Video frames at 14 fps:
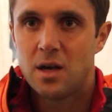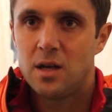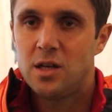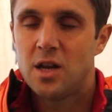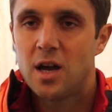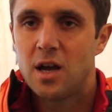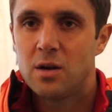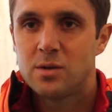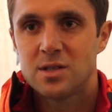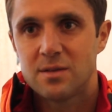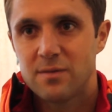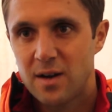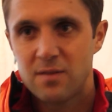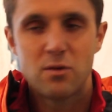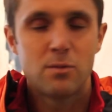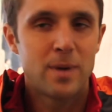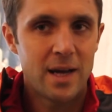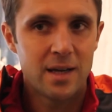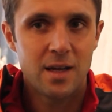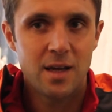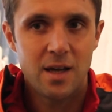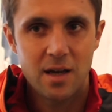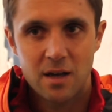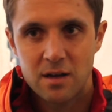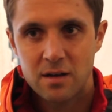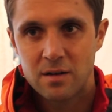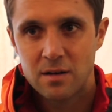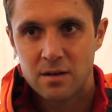you know, a survival blanket
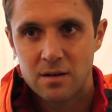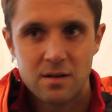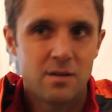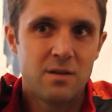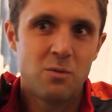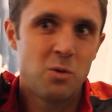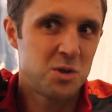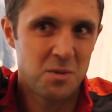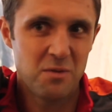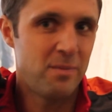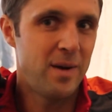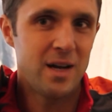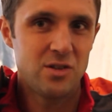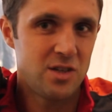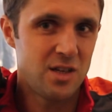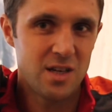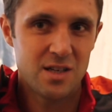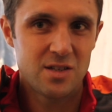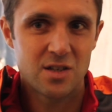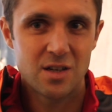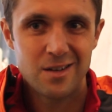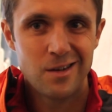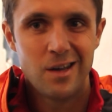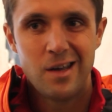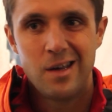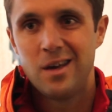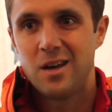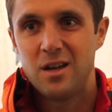and waterproof matches and
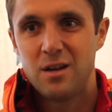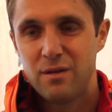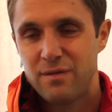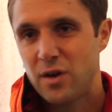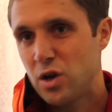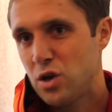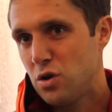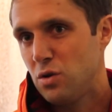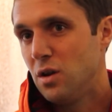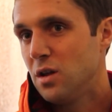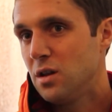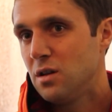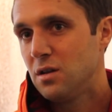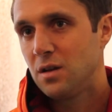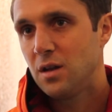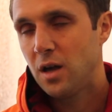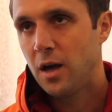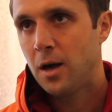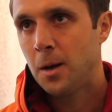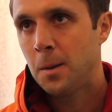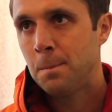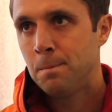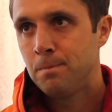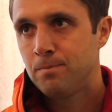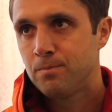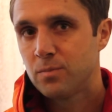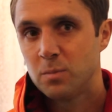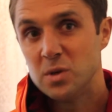a phone and
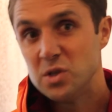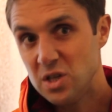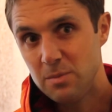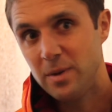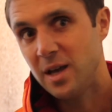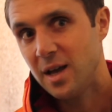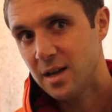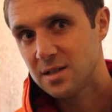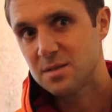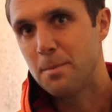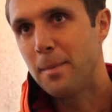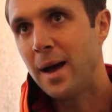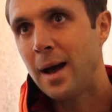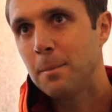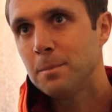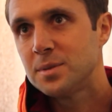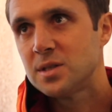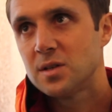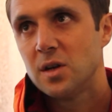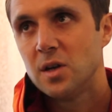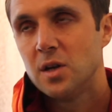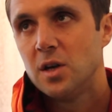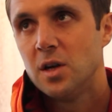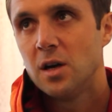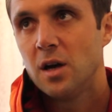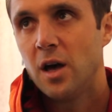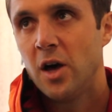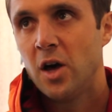my GPS, maps,
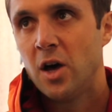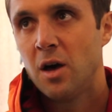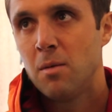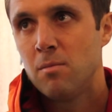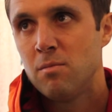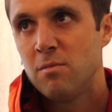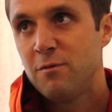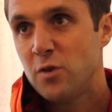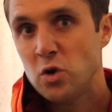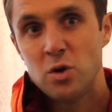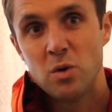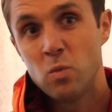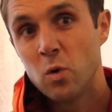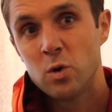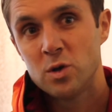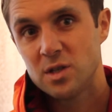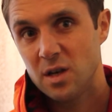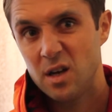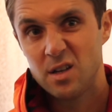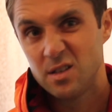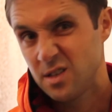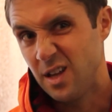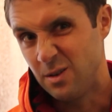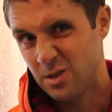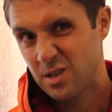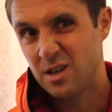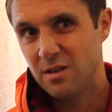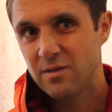food and water. So that
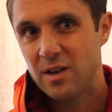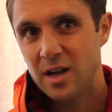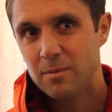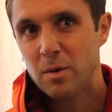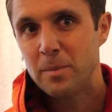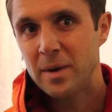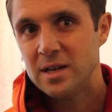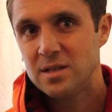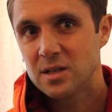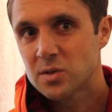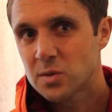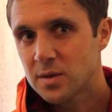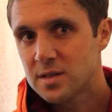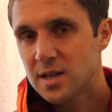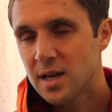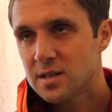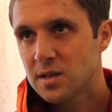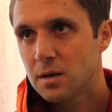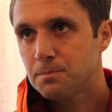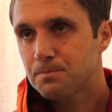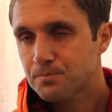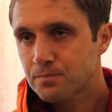was kind of like my basic sort of setup.